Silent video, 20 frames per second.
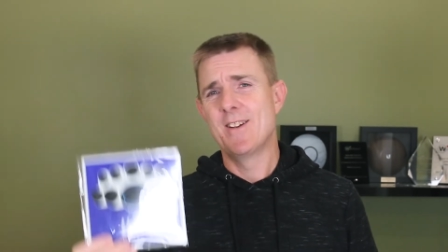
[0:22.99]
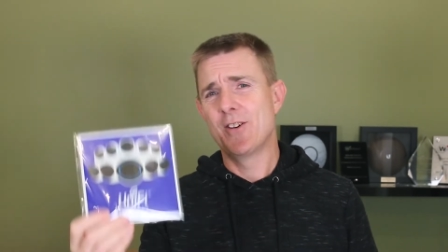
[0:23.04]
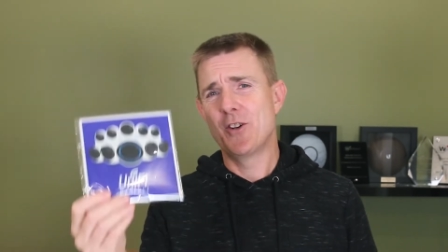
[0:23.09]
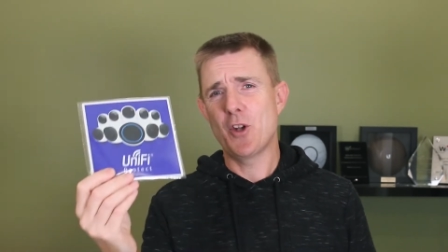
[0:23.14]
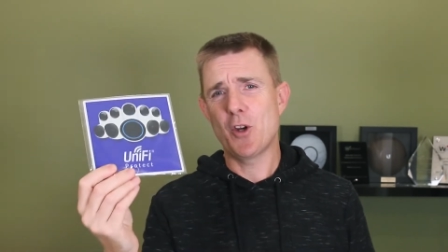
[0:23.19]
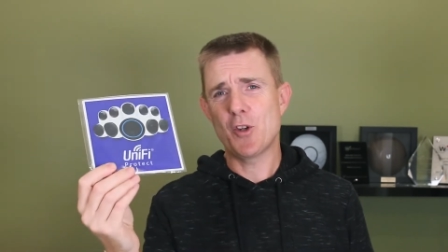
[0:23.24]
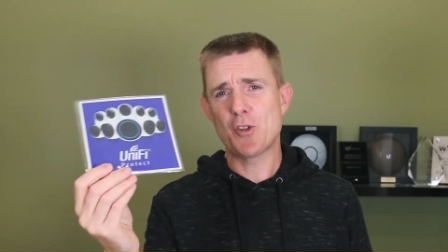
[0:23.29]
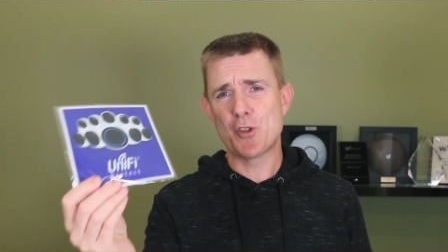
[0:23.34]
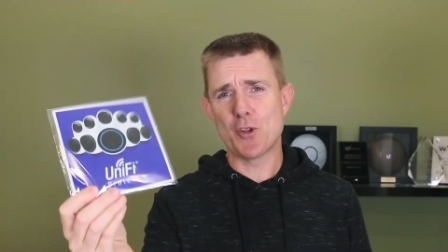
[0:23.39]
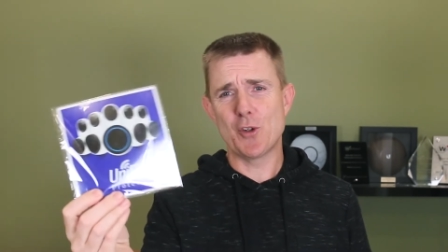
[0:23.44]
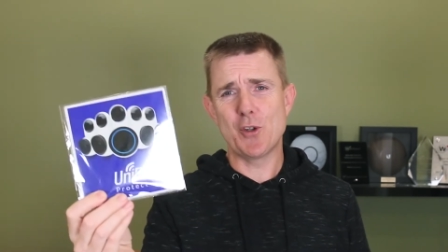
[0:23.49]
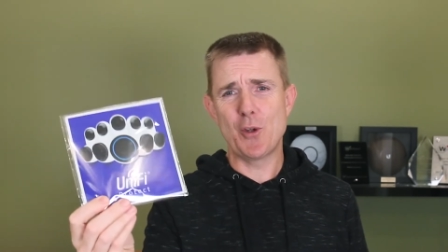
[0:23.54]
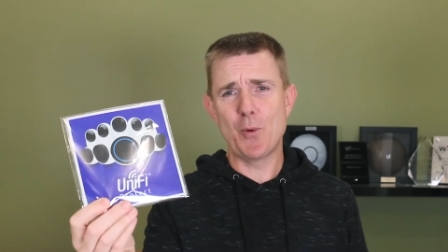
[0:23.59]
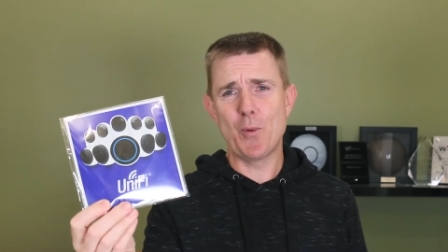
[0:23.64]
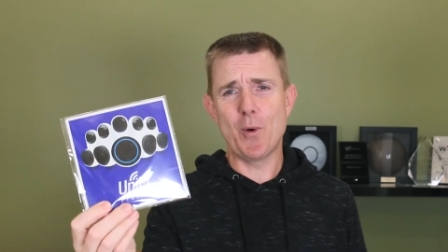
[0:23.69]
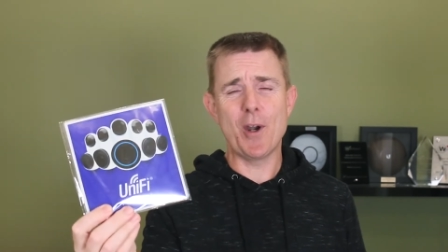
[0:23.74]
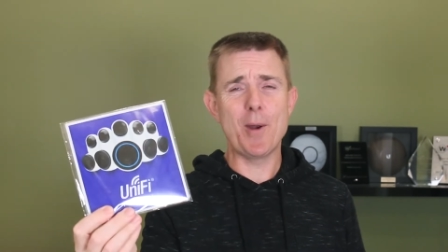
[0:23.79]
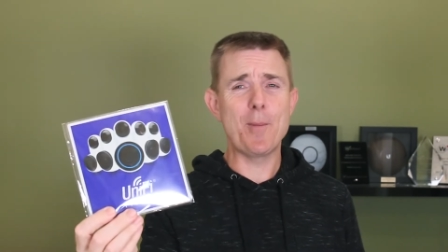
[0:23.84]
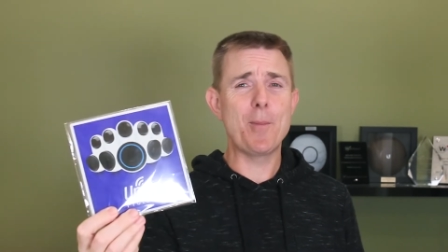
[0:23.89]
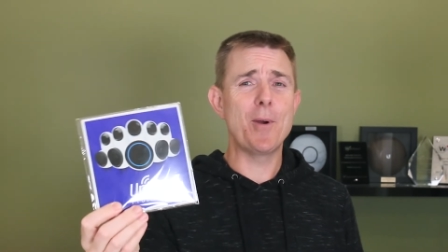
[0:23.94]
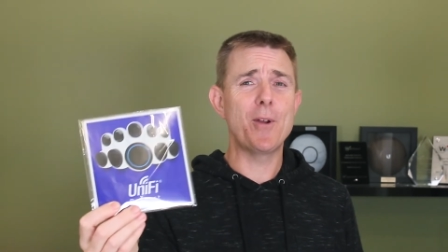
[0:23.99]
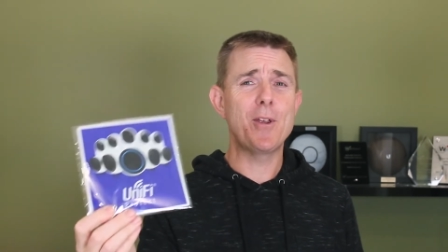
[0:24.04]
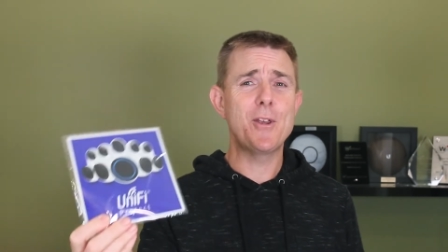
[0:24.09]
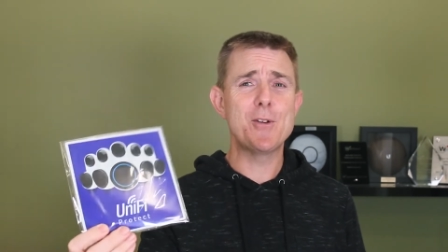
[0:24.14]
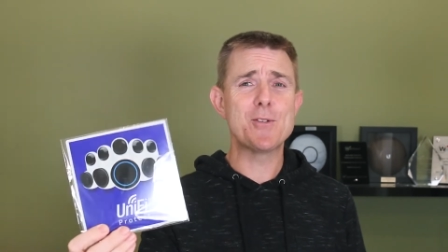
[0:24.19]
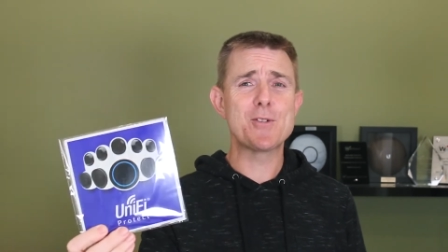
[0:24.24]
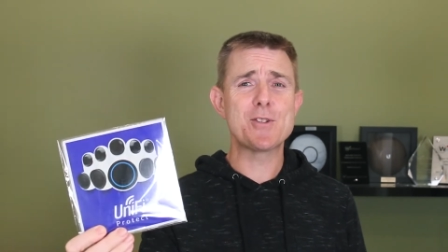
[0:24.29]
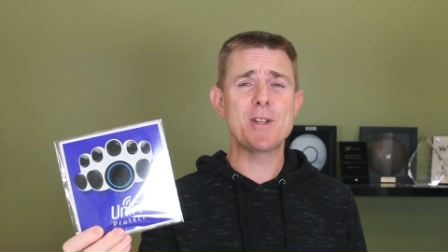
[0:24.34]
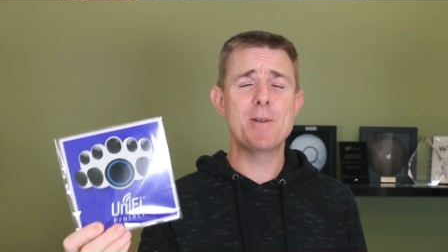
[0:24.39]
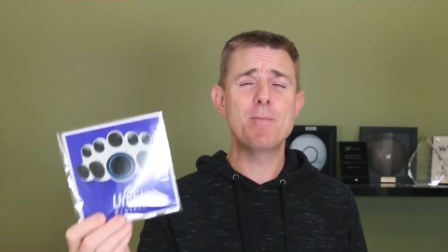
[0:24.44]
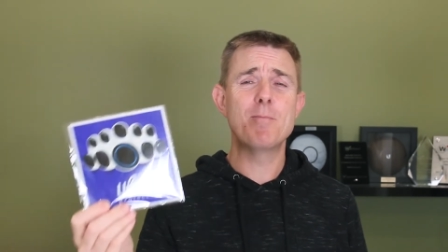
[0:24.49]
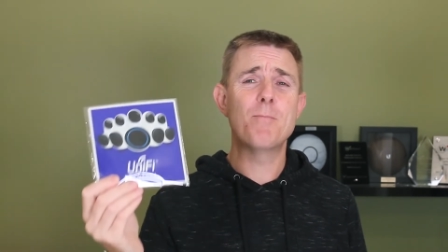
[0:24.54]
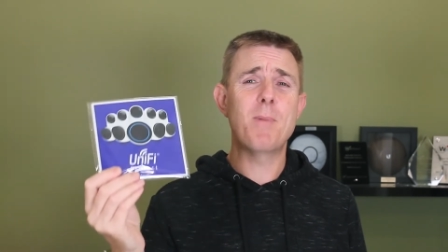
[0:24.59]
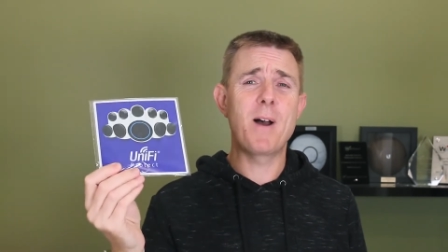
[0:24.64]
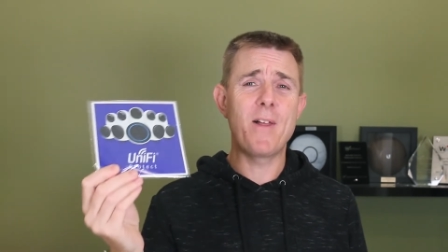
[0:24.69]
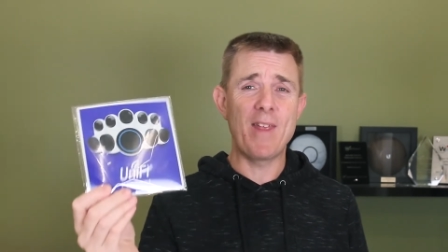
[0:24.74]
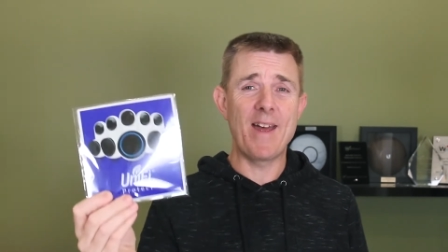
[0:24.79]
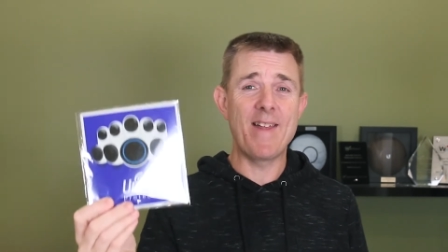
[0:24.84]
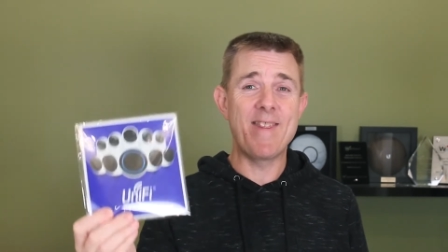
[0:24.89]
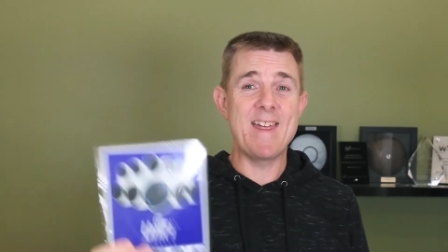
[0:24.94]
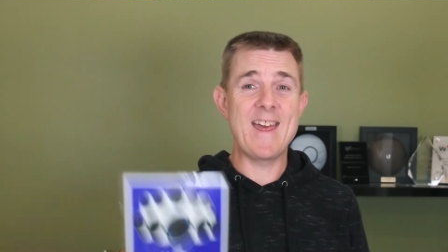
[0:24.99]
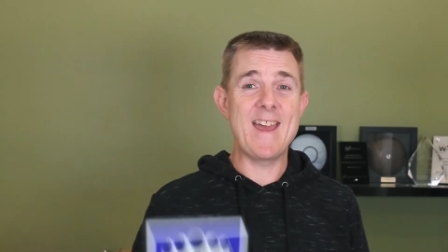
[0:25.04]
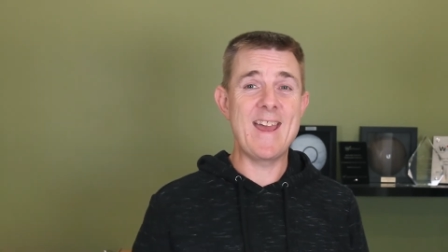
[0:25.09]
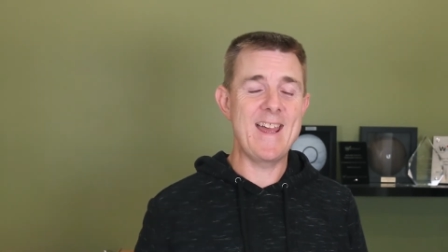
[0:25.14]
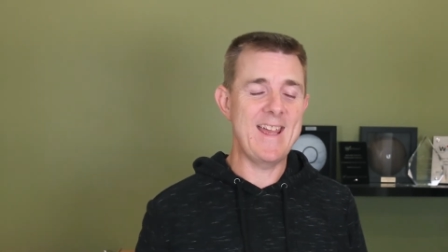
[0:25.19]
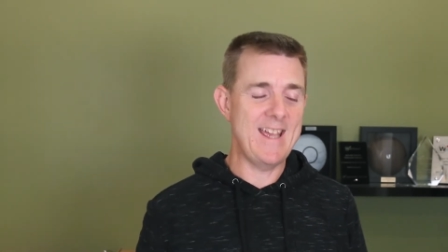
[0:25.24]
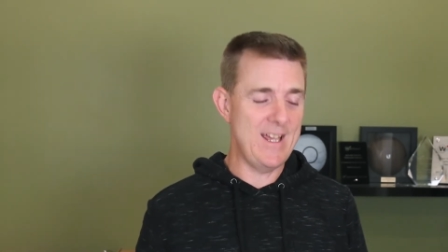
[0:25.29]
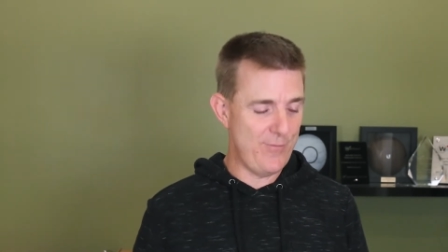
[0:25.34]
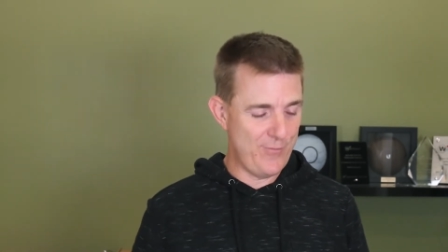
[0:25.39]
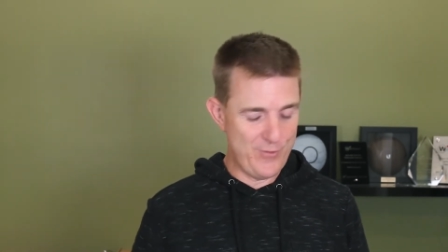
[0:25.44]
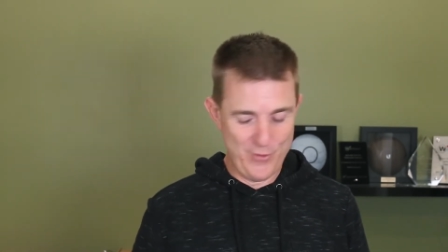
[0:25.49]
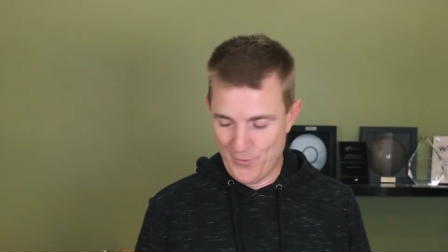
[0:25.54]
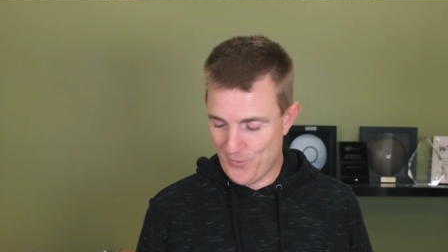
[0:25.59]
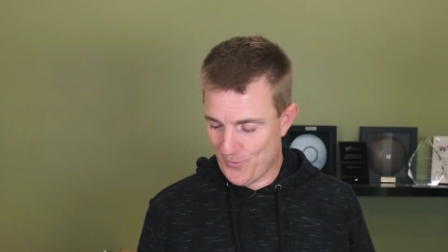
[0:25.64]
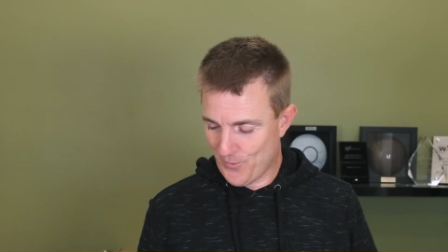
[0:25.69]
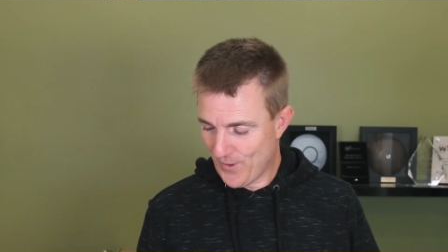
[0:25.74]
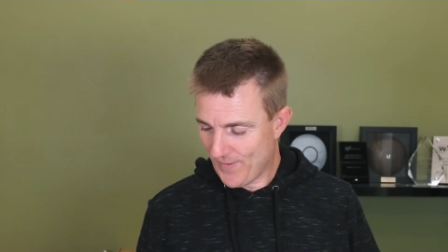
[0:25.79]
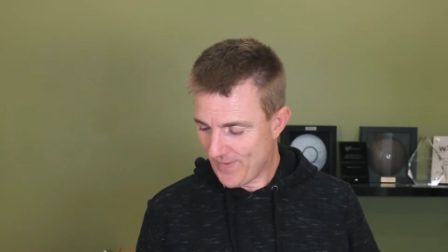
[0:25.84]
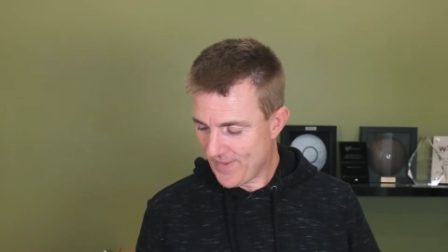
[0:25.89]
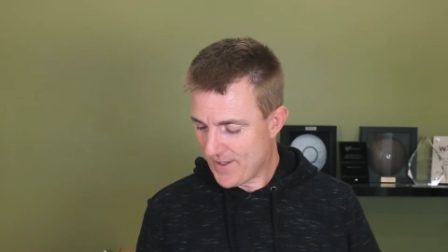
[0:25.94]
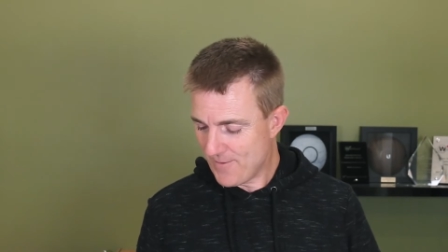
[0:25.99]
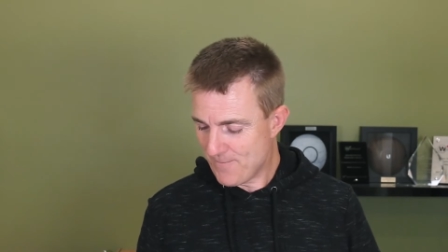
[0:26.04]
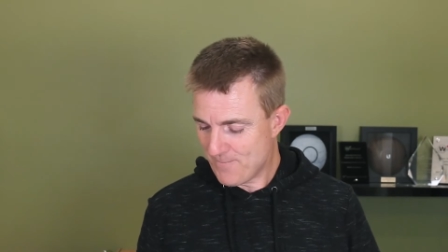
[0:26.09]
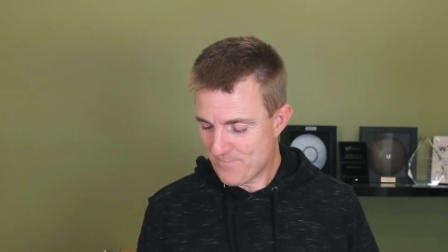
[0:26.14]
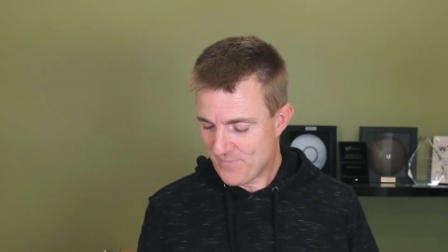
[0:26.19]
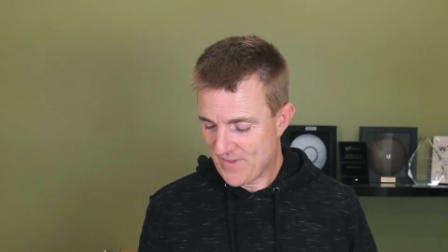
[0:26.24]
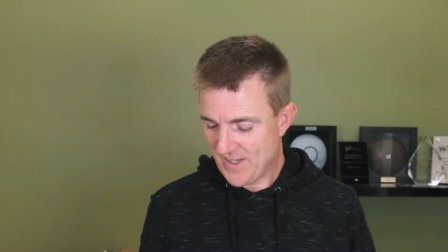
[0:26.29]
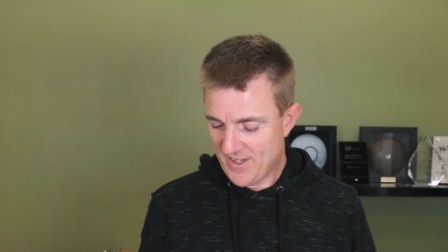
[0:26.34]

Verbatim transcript: Not sure you want to use them, but they're there if you want them.